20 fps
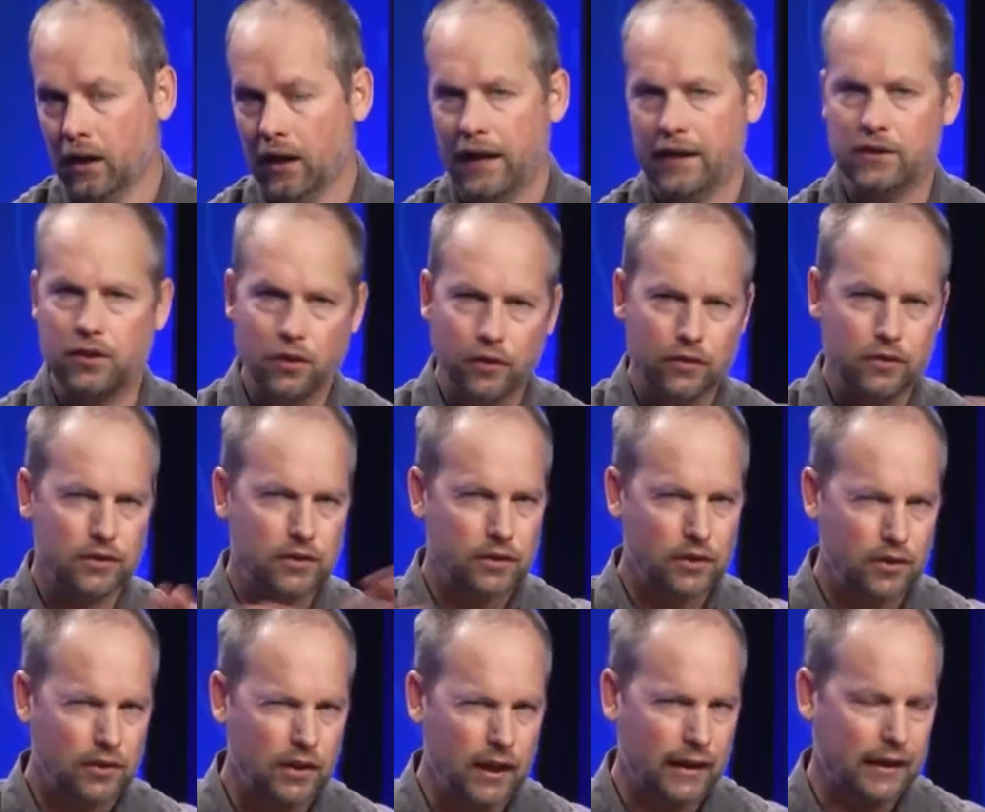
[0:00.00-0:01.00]
And so there's
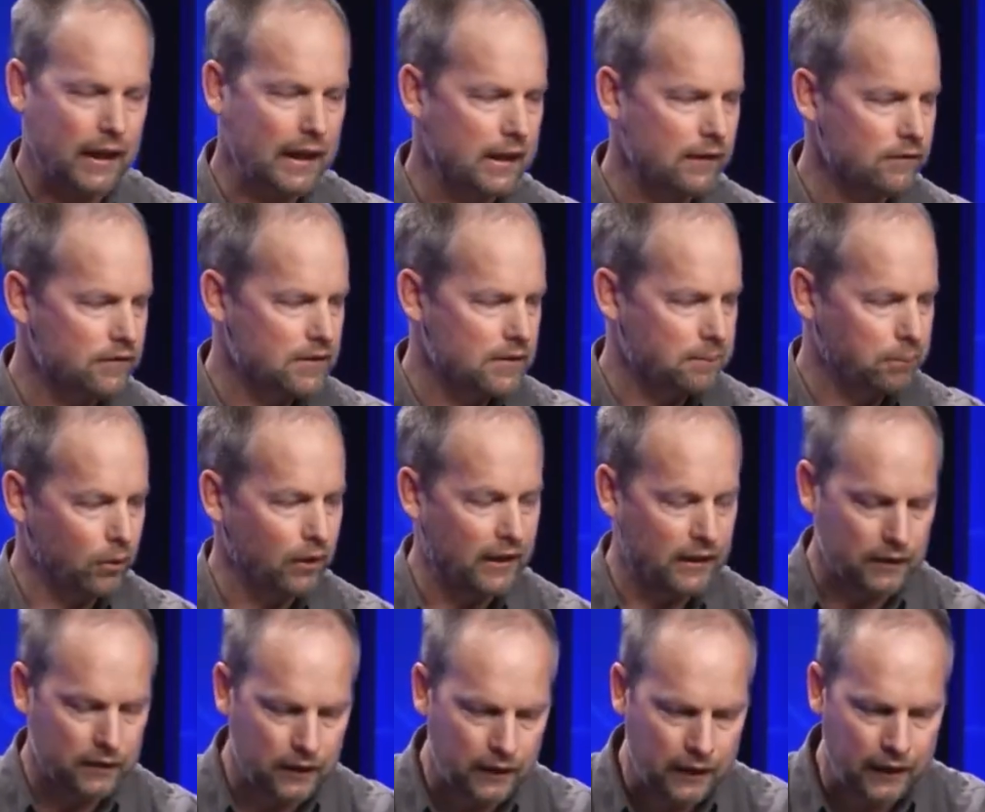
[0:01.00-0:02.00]
that kind of
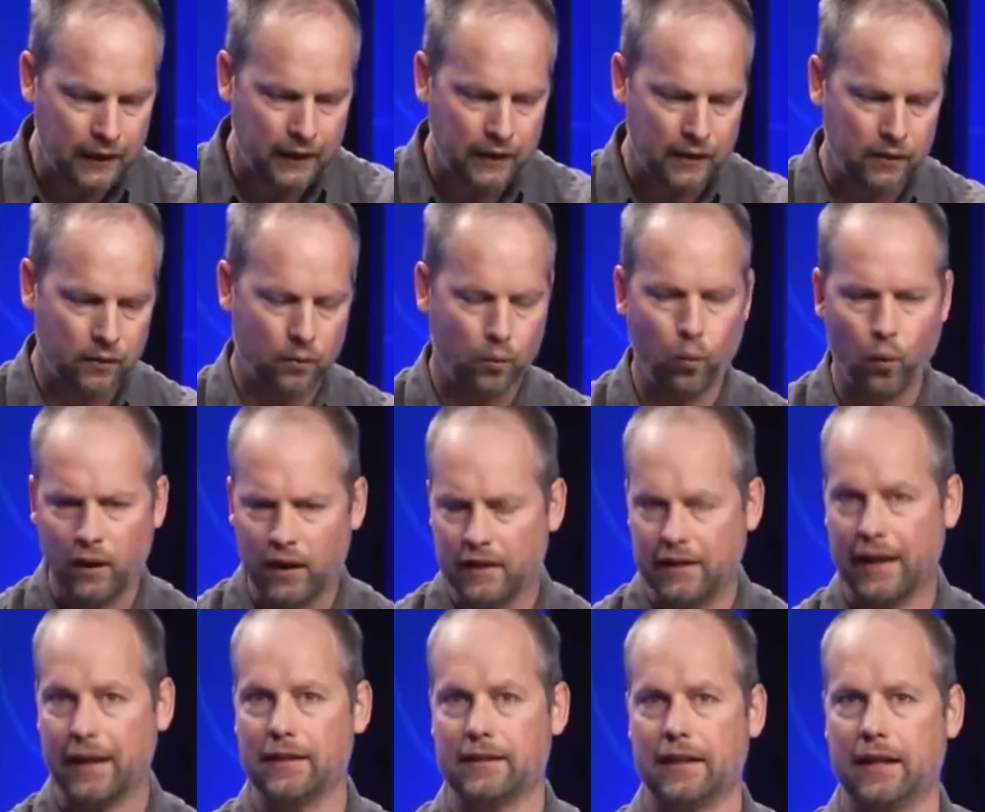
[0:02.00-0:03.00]
split in what a
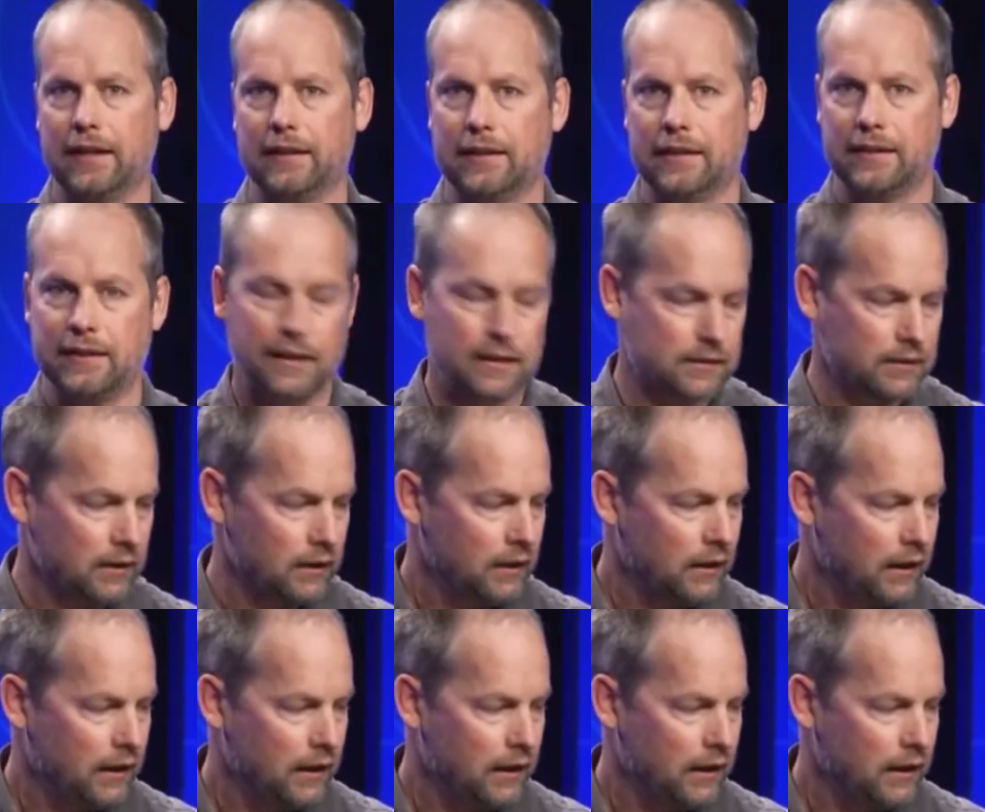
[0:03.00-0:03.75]
data scientist is.